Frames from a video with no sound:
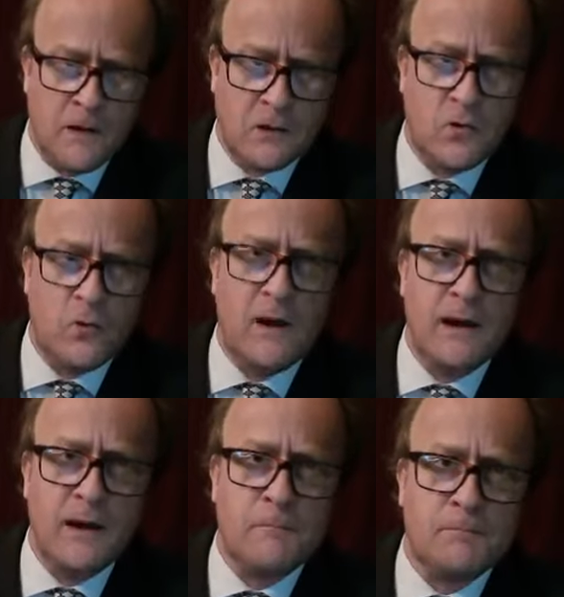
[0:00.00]
A
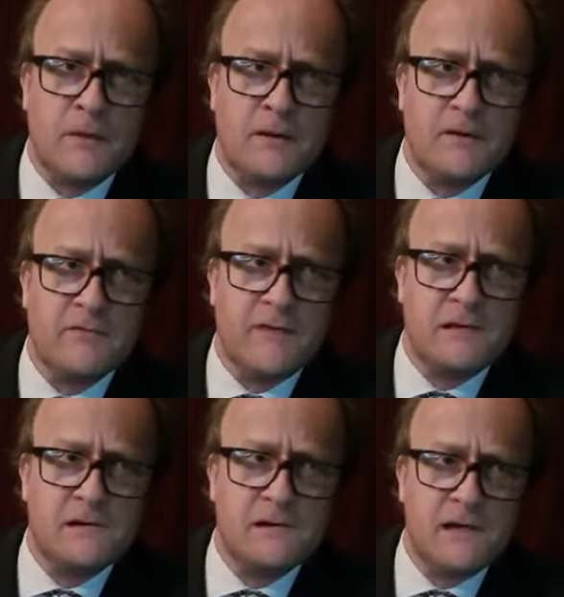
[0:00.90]
queer
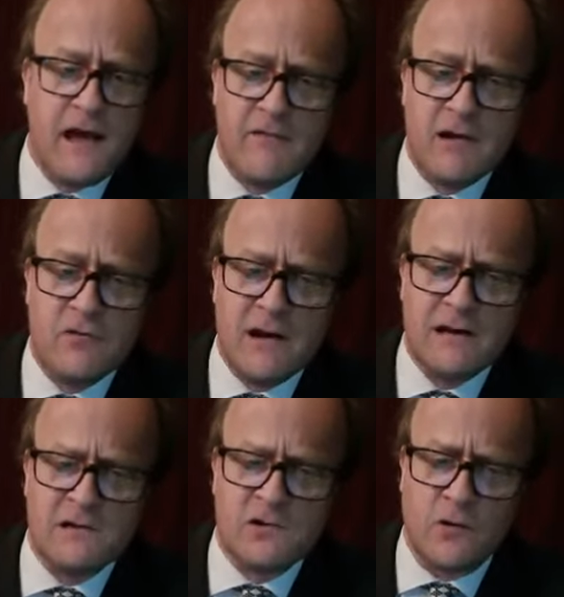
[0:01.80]
vegetarian
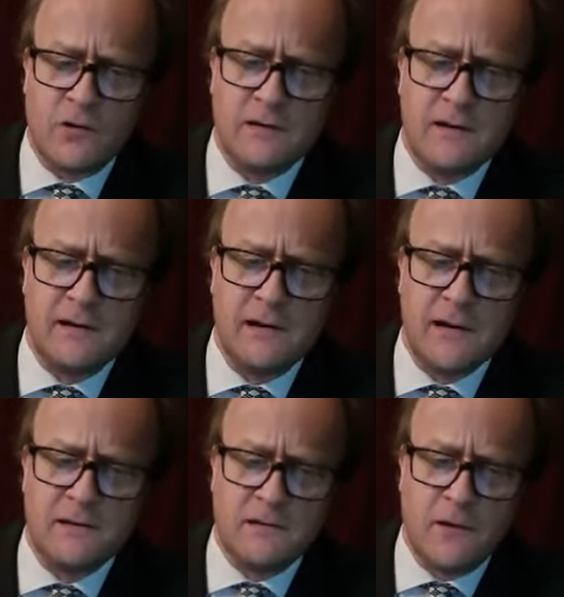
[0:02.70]
restaurant in
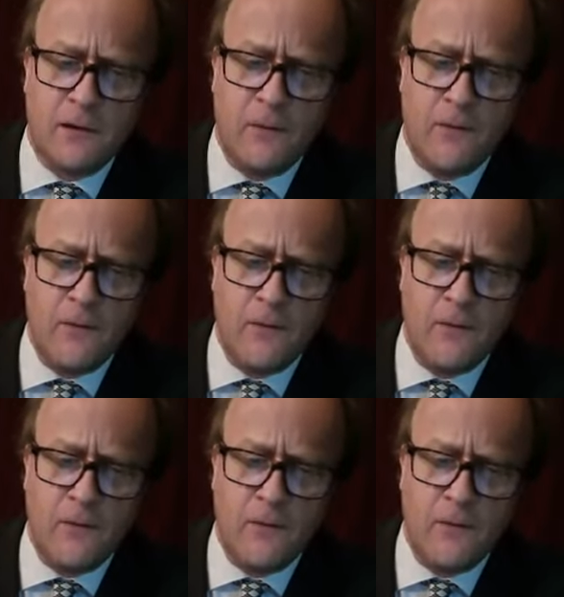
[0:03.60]
London,